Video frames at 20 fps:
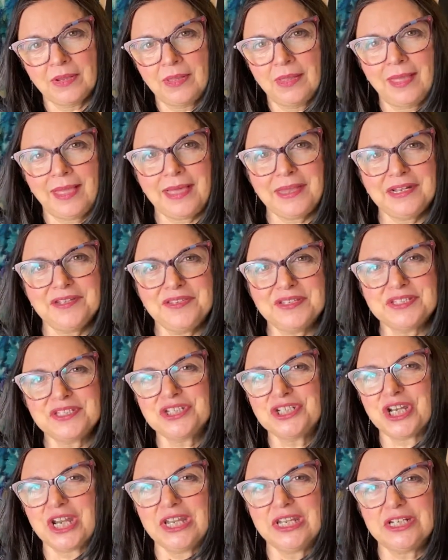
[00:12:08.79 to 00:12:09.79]
How did this
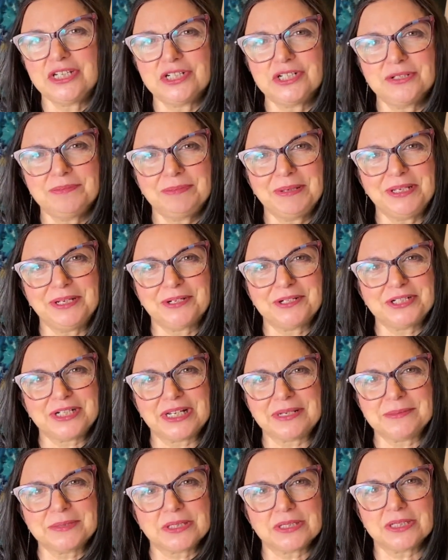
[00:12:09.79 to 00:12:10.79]
change Peter,
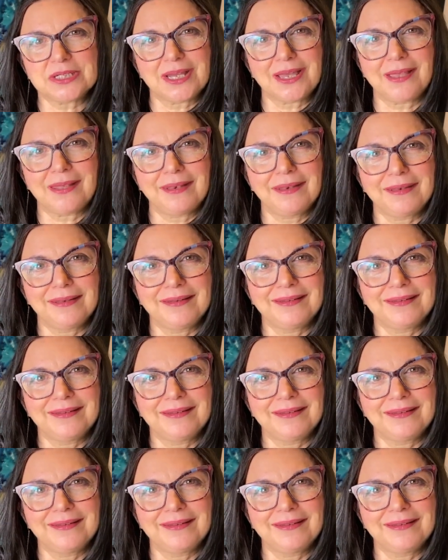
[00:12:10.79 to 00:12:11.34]
James, and John?